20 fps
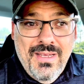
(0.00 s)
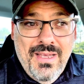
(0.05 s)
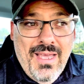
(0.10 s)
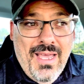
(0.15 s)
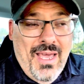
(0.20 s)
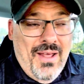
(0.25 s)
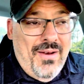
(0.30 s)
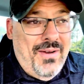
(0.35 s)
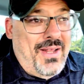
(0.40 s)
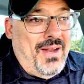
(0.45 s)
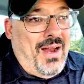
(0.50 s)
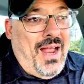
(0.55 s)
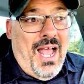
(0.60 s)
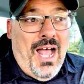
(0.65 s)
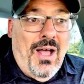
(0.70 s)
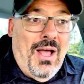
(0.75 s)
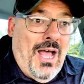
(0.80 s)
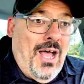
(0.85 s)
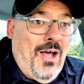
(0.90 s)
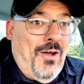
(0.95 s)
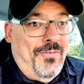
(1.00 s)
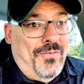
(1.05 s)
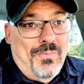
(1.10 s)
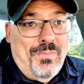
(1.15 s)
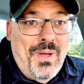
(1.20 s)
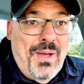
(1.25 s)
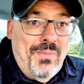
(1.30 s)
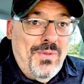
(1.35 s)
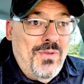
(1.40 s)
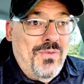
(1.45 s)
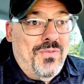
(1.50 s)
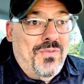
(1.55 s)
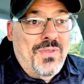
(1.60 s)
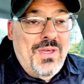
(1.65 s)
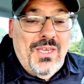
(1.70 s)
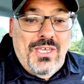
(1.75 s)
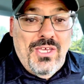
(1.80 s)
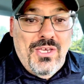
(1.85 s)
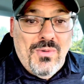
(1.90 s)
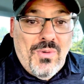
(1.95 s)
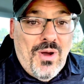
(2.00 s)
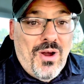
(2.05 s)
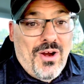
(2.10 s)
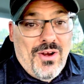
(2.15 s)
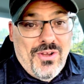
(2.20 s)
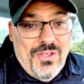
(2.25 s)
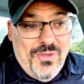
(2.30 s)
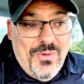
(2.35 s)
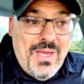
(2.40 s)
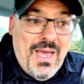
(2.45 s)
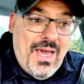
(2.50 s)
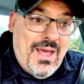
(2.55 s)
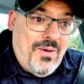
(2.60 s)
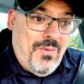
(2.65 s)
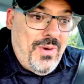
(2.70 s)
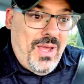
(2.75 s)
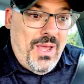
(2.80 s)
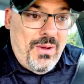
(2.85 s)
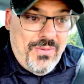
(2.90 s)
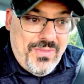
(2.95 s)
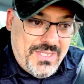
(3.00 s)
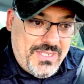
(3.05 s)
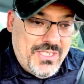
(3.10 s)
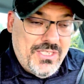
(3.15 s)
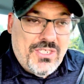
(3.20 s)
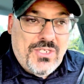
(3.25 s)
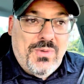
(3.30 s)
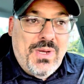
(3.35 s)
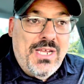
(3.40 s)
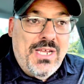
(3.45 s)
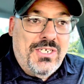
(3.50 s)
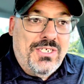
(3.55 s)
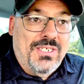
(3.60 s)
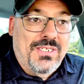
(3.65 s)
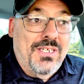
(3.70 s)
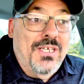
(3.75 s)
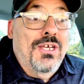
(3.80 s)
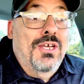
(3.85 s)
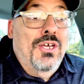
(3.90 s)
I don't care how alpha pup you think you are and you got away with the situation,